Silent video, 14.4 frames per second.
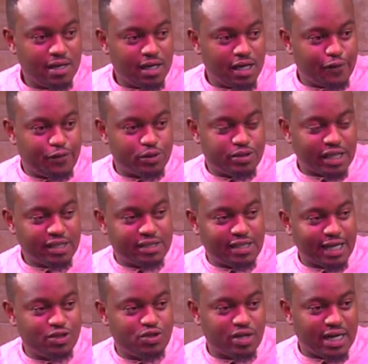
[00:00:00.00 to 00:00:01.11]
If you
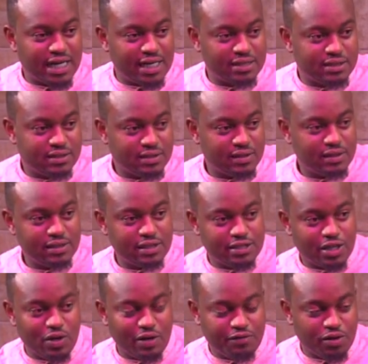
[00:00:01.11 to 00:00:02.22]
sanitize your hands, they
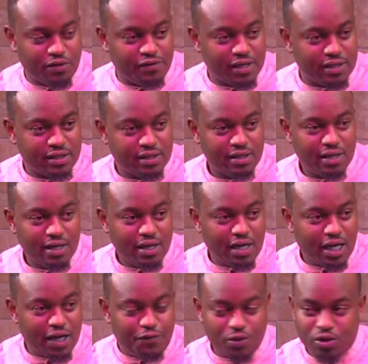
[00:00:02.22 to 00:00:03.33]
say you have no faith.
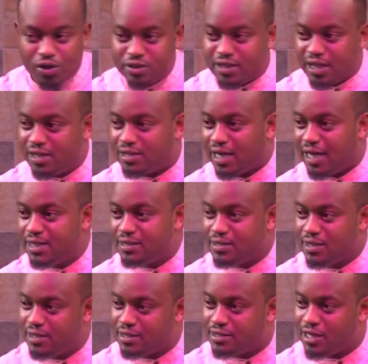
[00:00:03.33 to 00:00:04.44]
If you don't
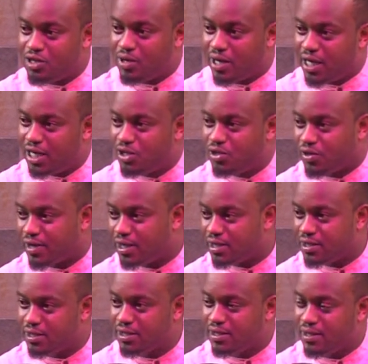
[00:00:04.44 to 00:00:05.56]
sanitize, they say you are ignorant.
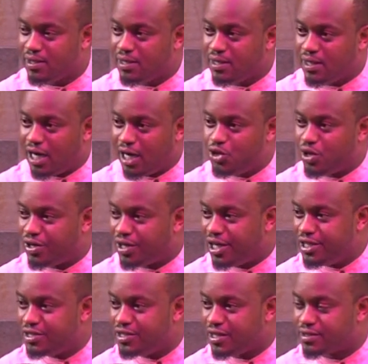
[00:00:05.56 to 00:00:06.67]
And you are
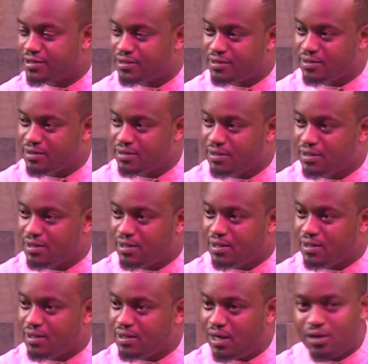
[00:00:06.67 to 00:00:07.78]
religious.
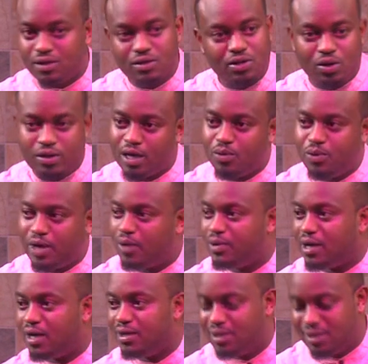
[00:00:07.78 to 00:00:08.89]
Now, okay, we are
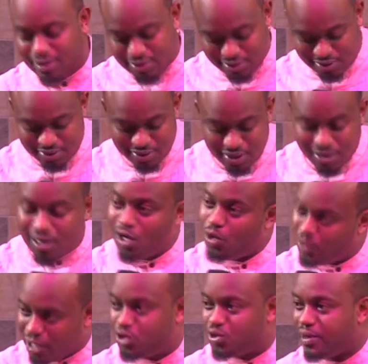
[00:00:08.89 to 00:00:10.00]

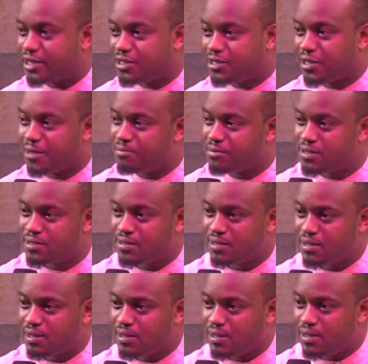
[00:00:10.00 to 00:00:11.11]
in two extremes.
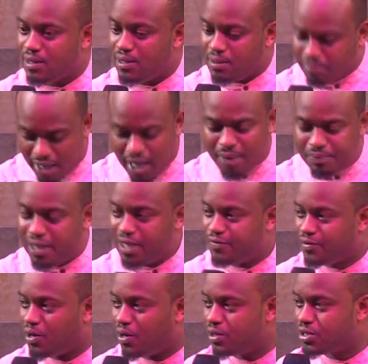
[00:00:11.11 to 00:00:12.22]
But I
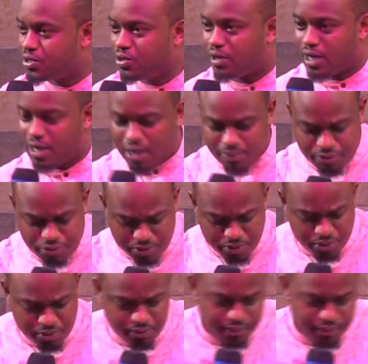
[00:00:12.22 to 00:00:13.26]
believe God is going to come through.